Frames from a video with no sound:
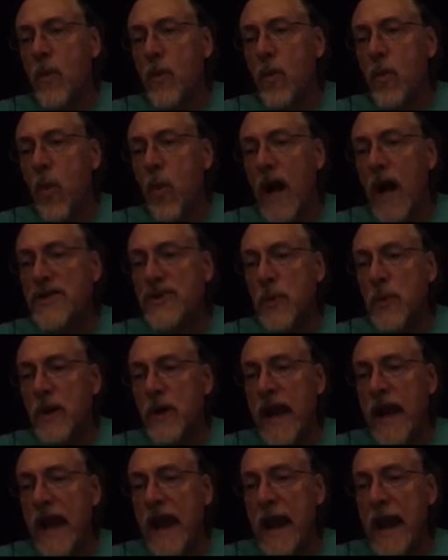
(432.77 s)
watch
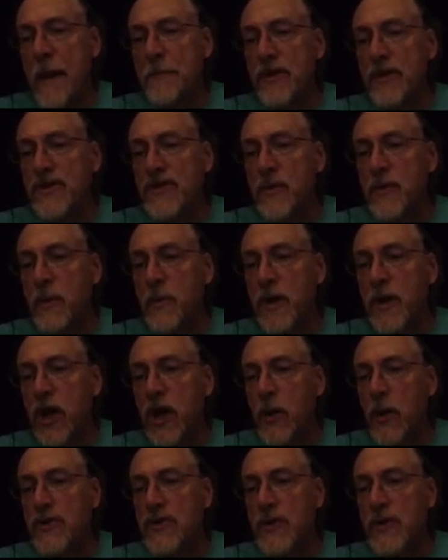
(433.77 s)
what happens when we
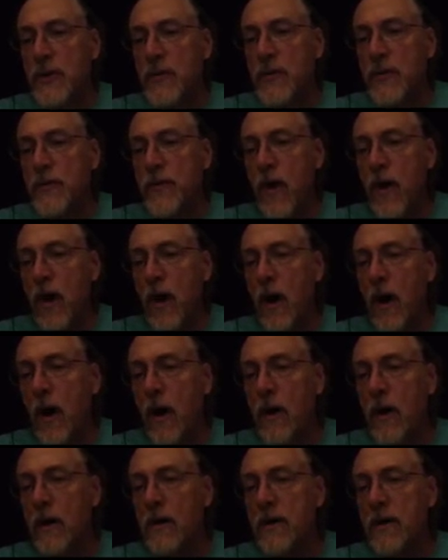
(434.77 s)
go too
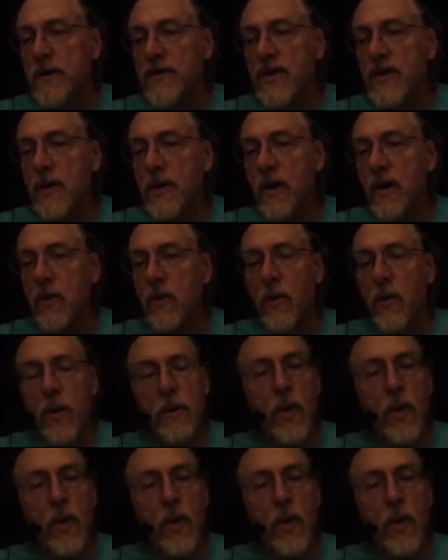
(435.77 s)
far. So here we're